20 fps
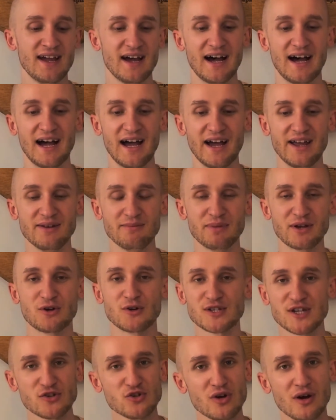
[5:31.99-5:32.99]
and
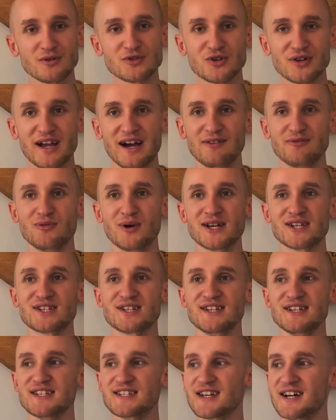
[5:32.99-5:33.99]
because I knew I was going to have
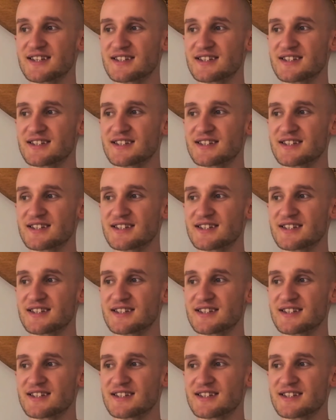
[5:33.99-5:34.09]
whiskies,